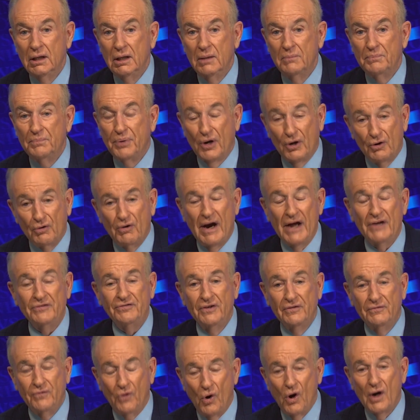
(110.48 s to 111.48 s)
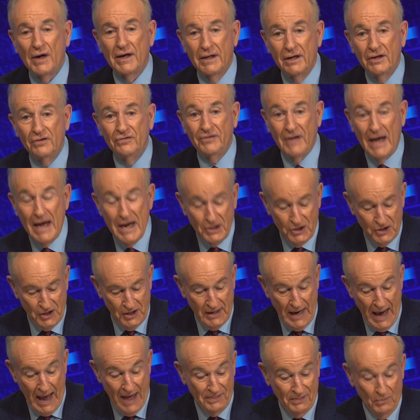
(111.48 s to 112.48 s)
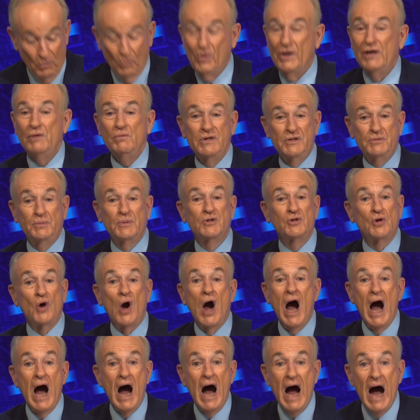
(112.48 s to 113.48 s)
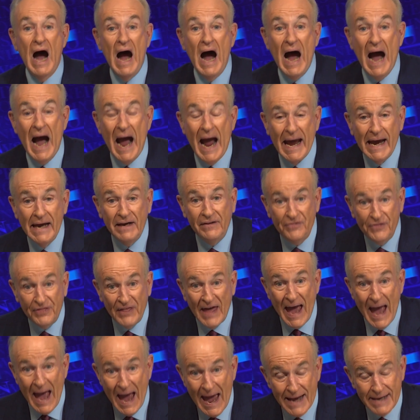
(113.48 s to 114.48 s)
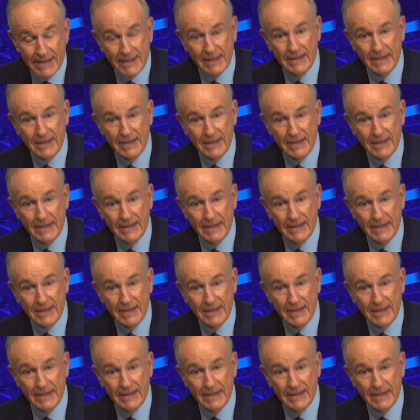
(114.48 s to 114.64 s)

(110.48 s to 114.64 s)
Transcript: progressive organization. And what are we supposed to do? Hide that?